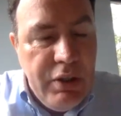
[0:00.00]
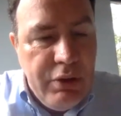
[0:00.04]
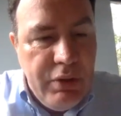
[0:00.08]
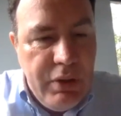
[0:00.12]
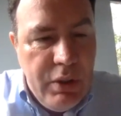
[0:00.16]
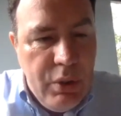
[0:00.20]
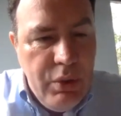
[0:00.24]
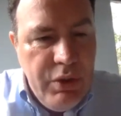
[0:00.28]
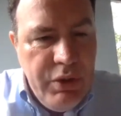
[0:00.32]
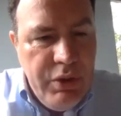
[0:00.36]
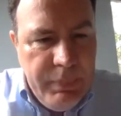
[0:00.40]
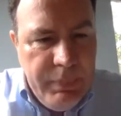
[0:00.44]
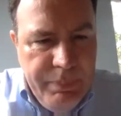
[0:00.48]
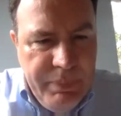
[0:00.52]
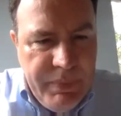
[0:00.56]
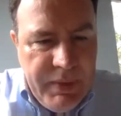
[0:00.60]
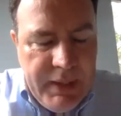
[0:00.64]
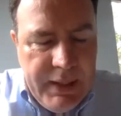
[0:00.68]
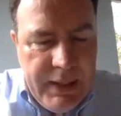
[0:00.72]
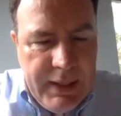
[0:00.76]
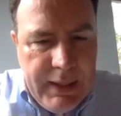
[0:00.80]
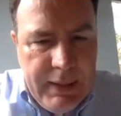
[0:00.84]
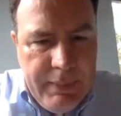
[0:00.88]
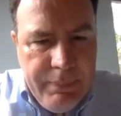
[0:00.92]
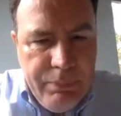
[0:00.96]
growth,
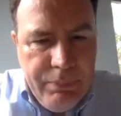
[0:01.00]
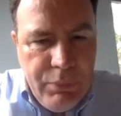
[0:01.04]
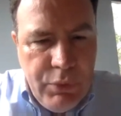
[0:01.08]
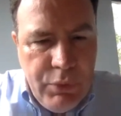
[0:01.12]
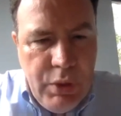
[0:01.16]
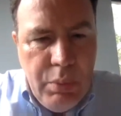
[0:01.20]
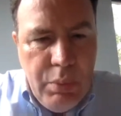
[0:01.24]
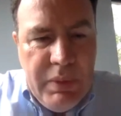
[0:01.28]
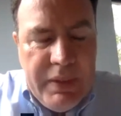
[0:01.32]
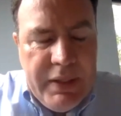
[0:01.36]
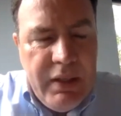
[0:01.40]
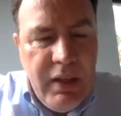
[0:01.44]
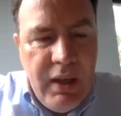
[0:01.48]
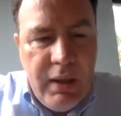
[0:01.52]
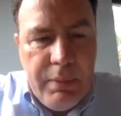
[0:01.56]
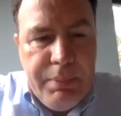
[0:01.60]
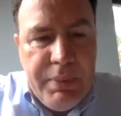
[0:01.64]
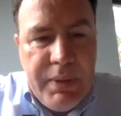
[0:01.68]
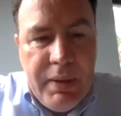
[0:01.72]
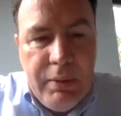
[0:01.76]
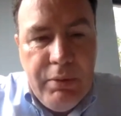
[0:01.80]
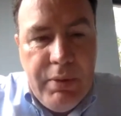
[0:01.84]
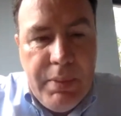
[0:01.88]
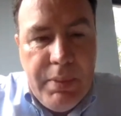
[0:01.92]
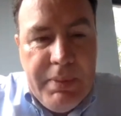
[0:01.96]
you will not
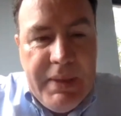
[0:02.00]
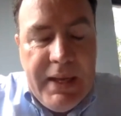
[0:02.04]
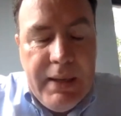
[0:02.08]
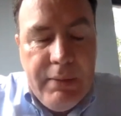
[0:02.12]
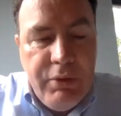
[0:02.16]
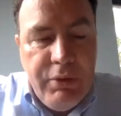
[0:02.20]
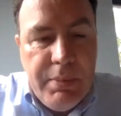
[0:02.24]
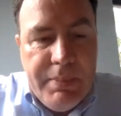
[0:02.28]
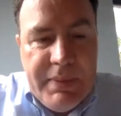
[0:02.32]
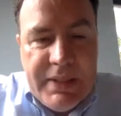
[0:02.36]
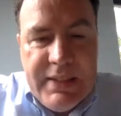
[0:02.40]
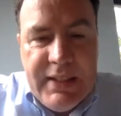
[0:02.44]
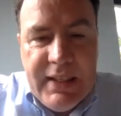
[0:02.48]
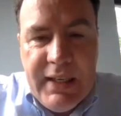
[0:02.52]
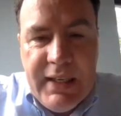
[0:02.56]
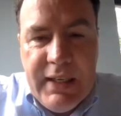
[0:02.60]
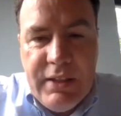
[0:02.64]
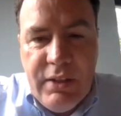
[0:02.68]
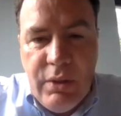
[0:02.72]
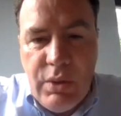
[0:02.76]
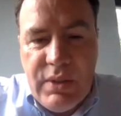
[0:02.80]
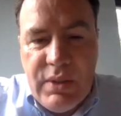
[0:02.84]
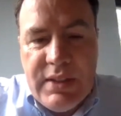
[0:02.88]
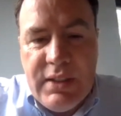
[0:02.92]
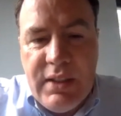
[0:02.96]
probably be able to maintain
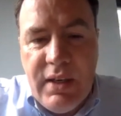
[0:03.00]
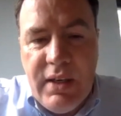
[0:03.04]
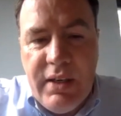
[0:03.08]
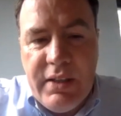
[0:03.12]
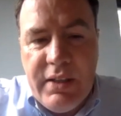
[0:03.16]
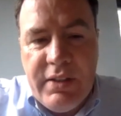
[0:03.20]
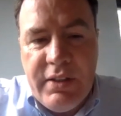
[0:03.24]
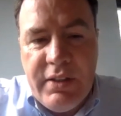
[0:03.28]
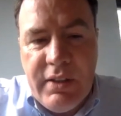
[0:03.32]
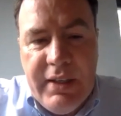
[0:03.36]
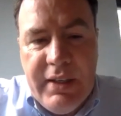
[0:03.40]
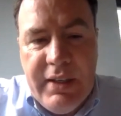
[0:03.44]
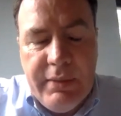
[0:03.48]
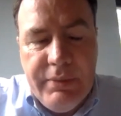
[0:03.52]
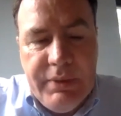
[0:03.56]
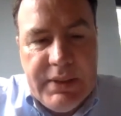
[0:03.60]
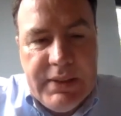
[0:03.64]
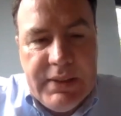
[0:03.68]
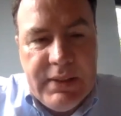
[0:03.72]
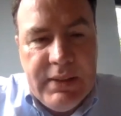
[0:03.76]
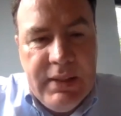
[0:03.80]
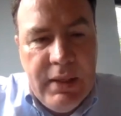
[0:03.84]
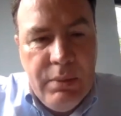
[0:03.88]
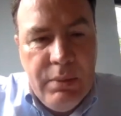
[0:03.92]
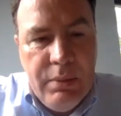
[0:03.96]
those targets or
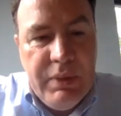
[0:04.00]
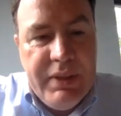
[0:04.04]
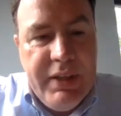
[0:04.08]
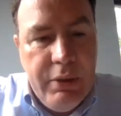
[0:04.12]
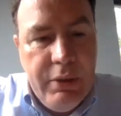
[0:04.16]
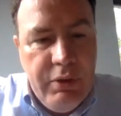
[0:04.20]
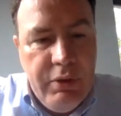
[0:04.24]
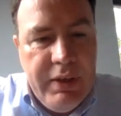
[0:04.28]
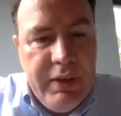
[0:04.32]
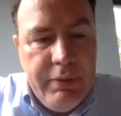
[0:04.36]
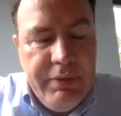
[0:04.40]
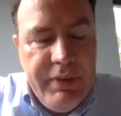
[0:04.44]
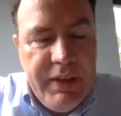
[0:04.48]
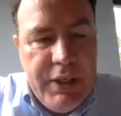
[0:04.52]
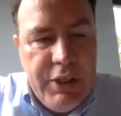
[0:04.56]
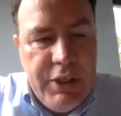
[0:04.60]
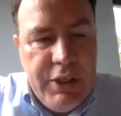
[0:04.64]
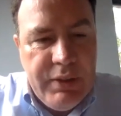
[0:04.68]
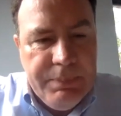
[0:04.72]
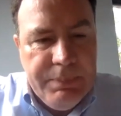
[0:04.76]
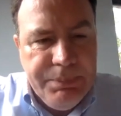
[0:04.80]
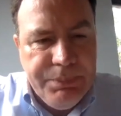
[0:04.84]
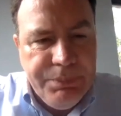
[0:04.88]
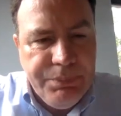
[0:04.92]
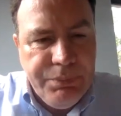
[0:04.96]
levels without
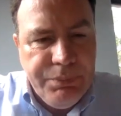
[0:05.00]
innovation.